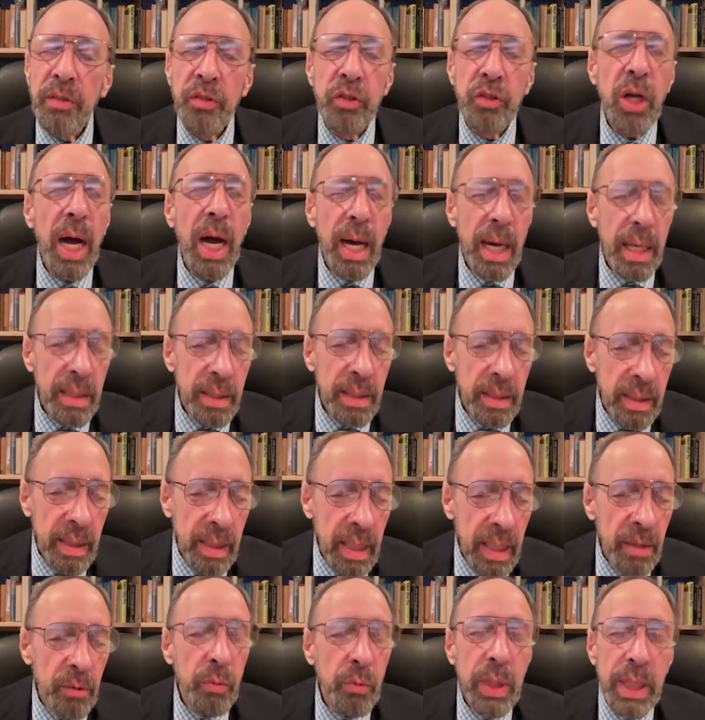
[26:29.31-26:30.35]
John
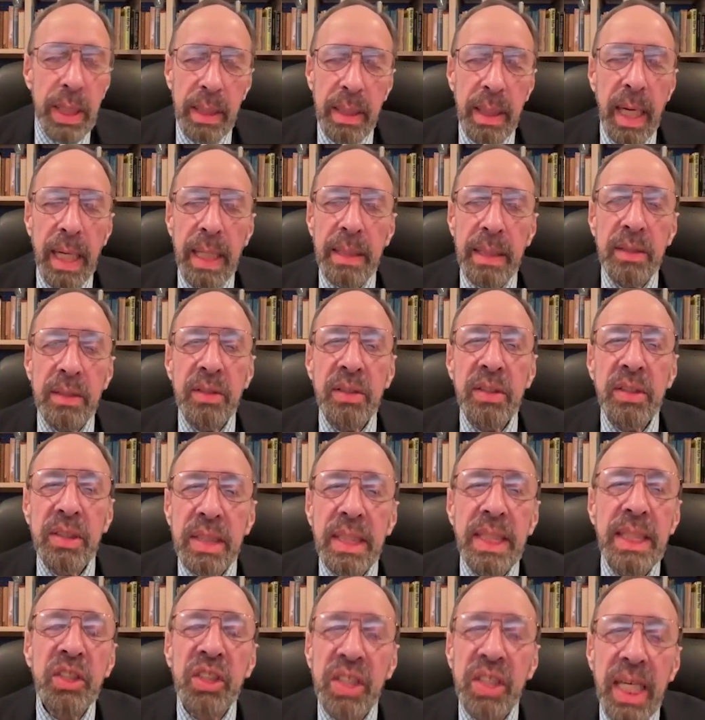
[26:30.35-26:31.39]
realizes
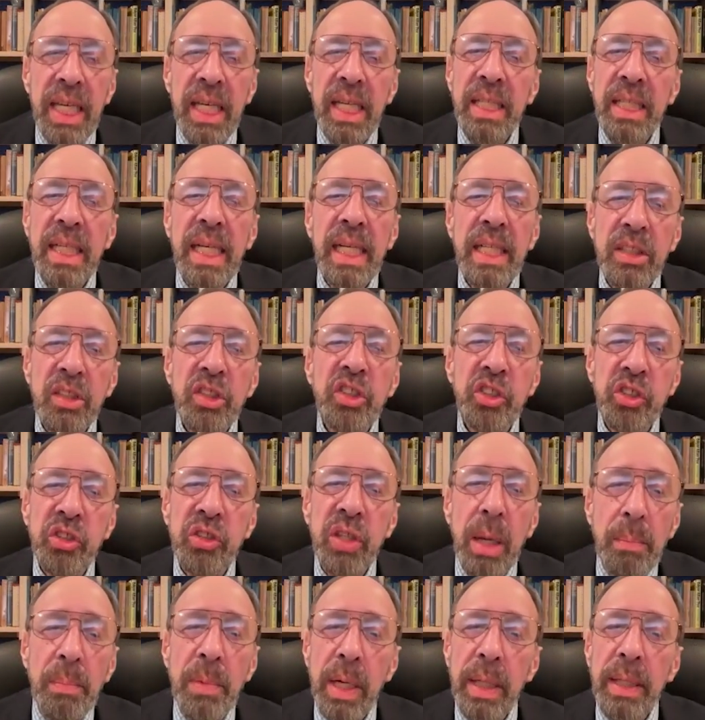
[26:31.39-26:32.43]
this kid is
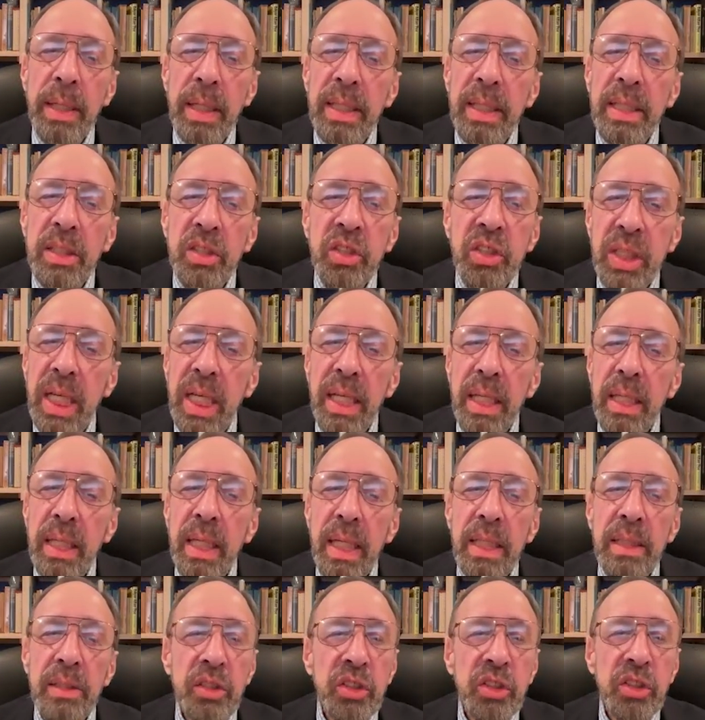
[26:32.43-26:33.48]
somebody, this
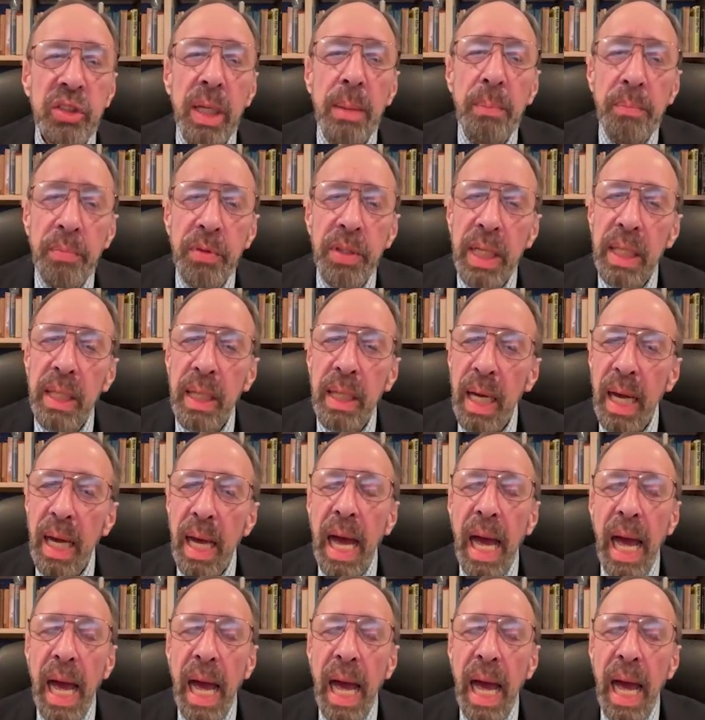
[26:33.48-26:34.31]
kid is something.